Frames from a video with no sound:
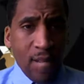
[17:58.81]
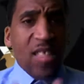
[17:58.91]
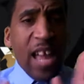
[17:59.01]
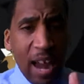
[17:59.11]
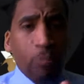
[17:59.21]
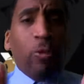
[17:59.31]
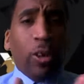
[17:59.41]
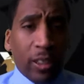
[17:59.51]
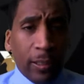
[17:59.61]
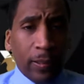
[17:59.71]

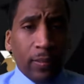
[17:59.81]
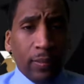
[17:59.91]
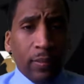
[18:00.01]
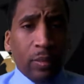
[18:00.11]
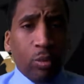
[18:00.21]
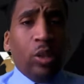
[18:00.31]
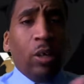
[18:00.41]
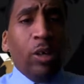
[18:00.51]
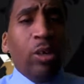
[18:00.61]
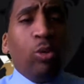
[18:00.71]
Networking,
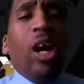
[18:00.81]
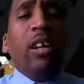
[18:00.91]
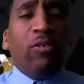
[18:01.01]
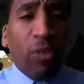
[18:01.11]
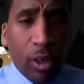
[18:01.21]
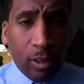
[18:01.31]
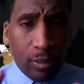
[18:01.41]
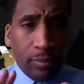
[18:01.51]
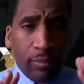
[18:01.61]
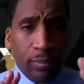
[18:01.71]
what we run from
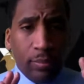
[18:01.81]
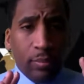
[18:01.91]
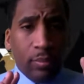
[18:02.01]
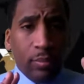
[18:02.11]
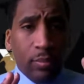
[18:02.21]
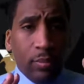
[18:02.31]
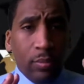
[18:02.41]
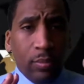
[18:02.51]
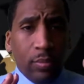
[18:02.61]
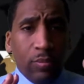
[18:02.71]

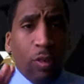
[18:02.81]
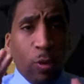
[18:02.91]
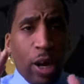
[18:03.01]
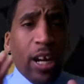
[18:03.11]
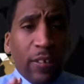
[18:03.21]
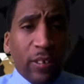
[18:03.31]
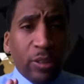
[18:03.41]
for whatever